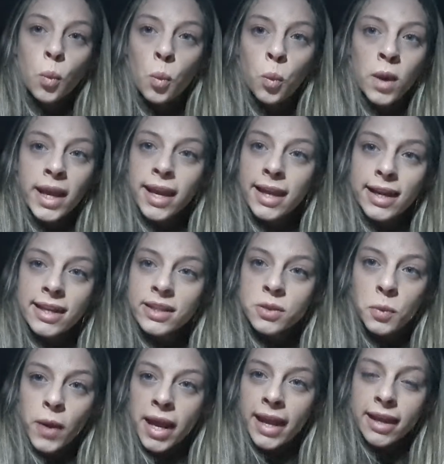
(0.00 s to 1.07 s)

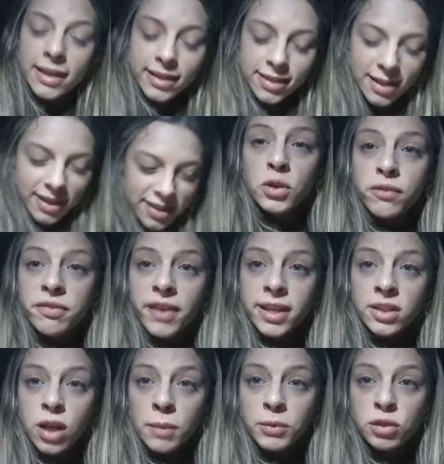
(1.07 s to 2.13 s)
weirdest ways. I was on
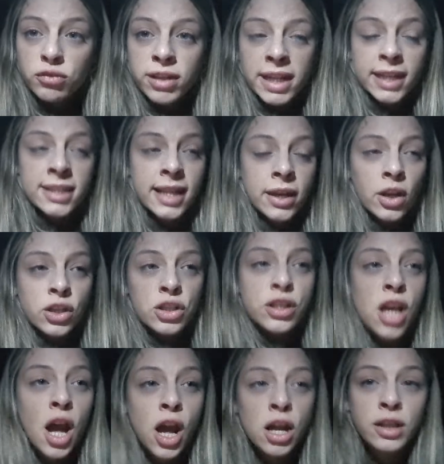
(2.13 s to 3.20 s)
FaceTime to Reese and I just
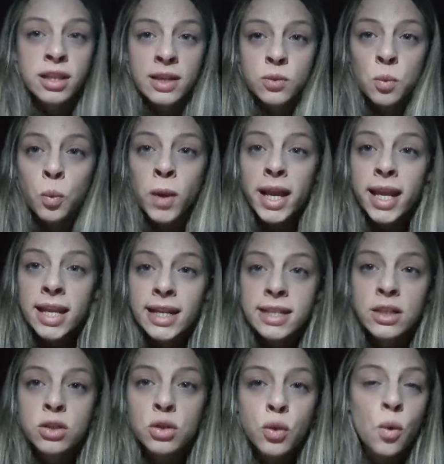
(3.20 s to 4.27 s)
heard this
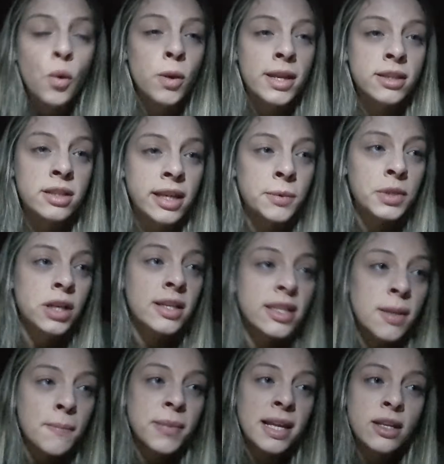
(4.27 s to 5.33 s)
weirdest noise. It was like
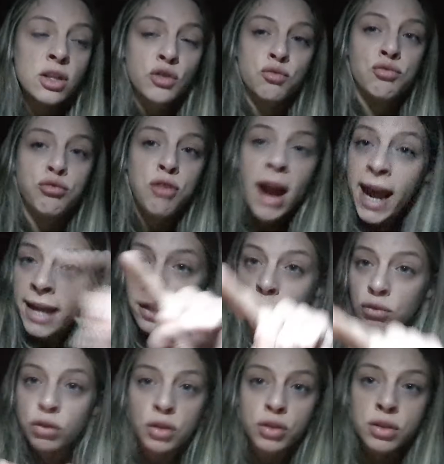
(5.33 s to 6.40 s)
something just ran
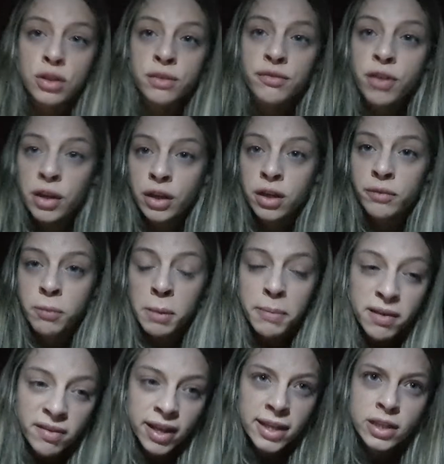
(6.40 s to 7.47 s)
across the front of my
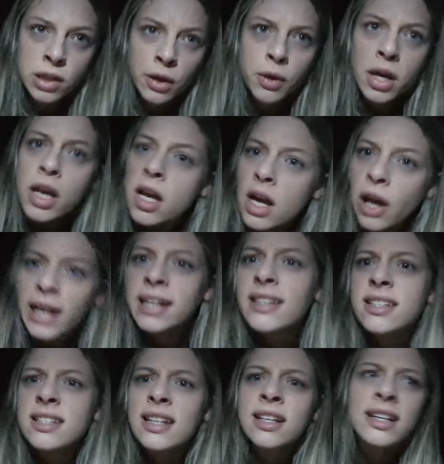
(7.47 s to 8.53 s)
bivvy. So I
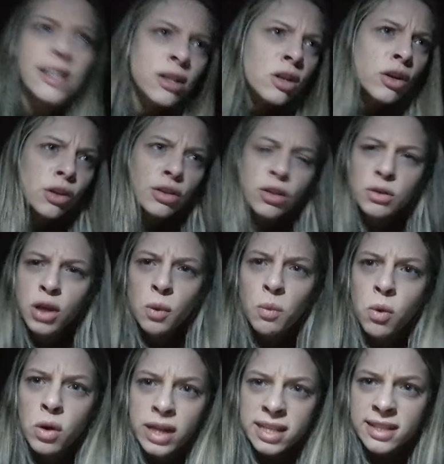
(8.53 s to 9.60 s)
instantly looked and I was like,
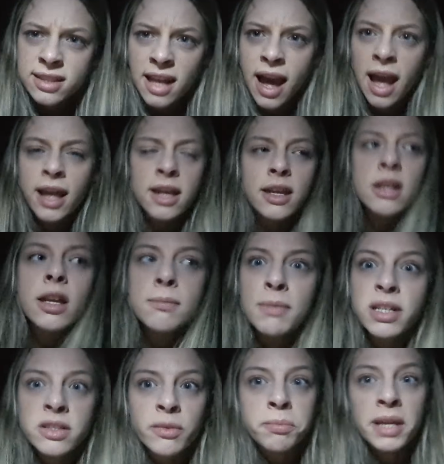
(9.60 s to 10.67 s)
what is that?
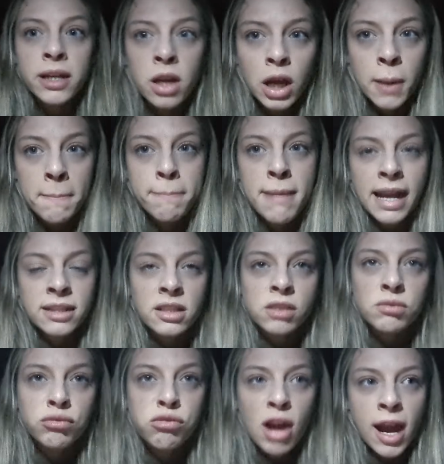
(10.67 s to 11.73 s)
Must have been like a
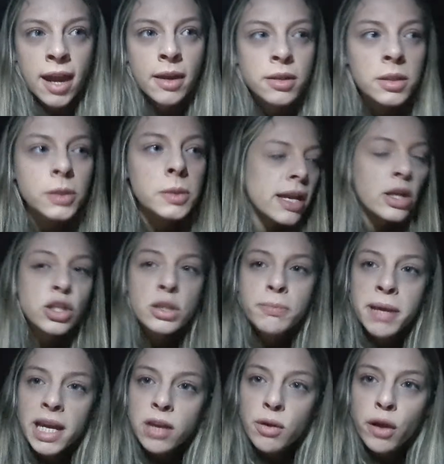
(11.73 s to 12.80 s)
massive rat. And I just
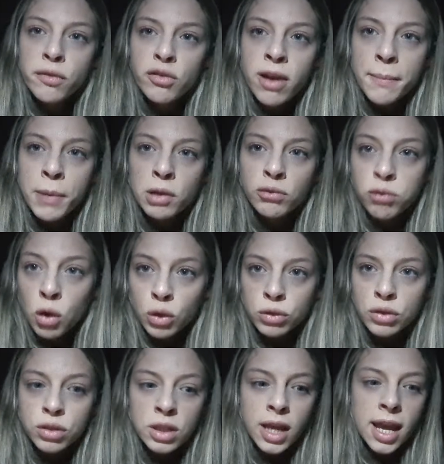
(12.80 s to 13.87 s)
peer over at my
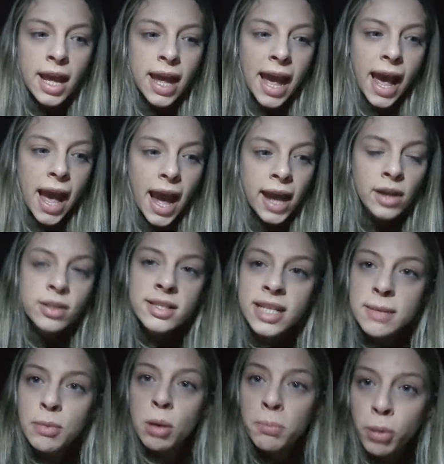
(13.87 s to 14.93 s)
rods and I
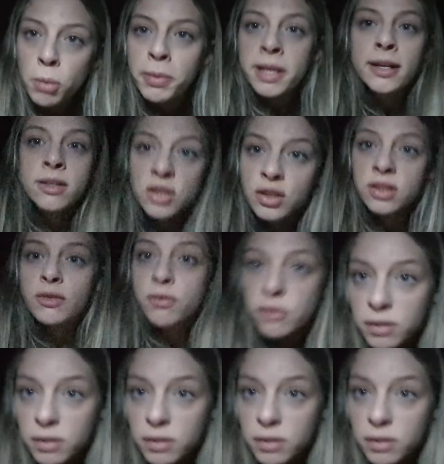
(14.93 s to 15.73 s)
see my bobbin just